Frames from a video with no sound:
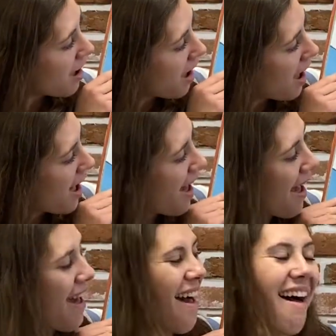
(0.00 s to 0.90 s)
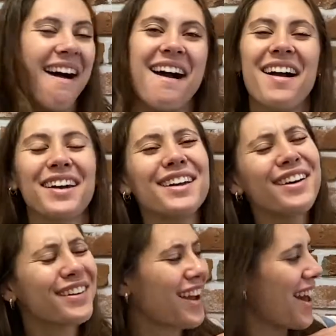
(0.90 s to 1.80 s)
ha ha,
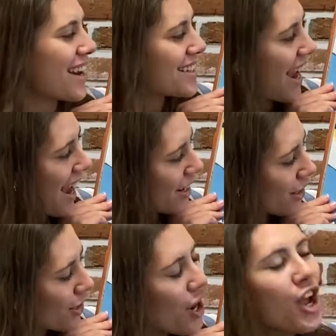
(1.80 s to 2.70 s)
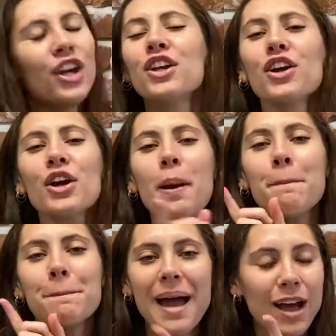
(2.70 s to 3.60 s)
you're not a tiger, you're a
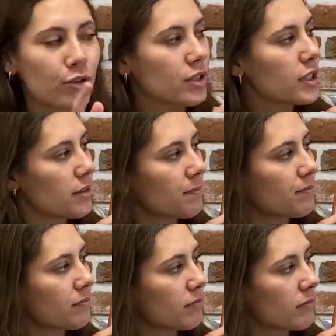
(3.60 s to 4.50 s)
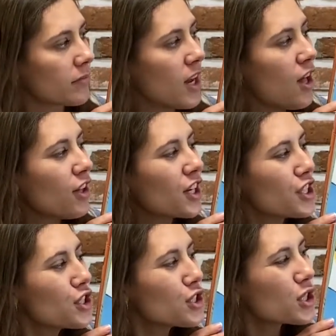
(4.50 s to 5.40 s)
mouse. Look at
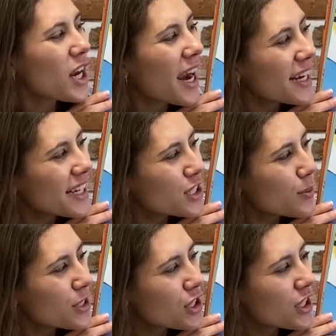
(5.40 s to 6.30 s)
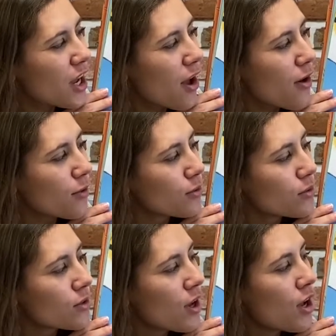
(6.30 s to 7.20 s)
your tiny twitchy
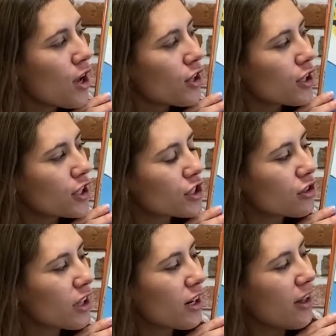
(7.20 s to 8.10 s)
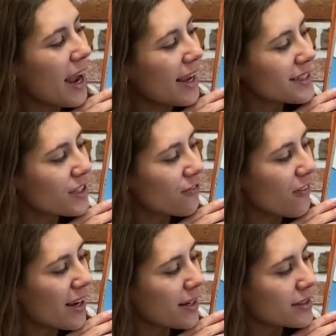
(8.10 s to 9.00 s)
nose. Look at your little hands and
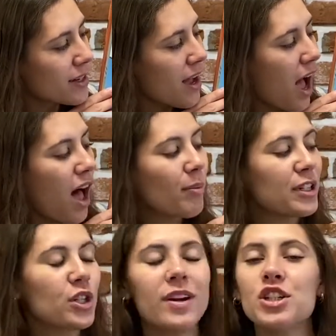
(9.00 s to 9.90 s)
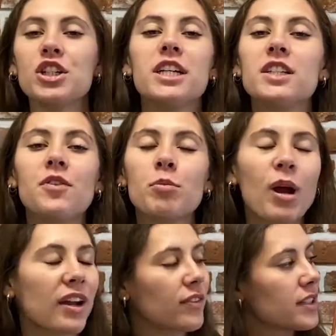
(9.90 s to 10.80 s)
feet. I'll bet you had cheese for
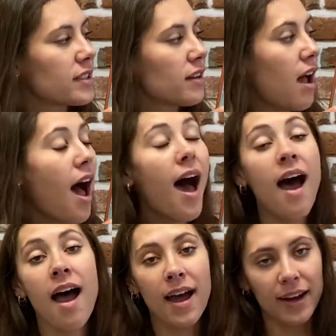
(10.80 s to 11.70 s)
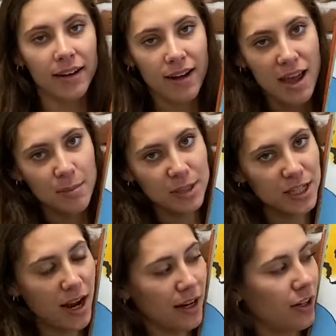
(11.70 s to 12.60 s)
breakfast. I am a
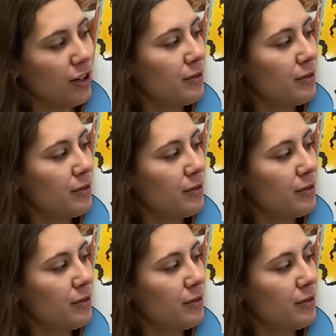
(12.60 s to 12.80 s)
tiger.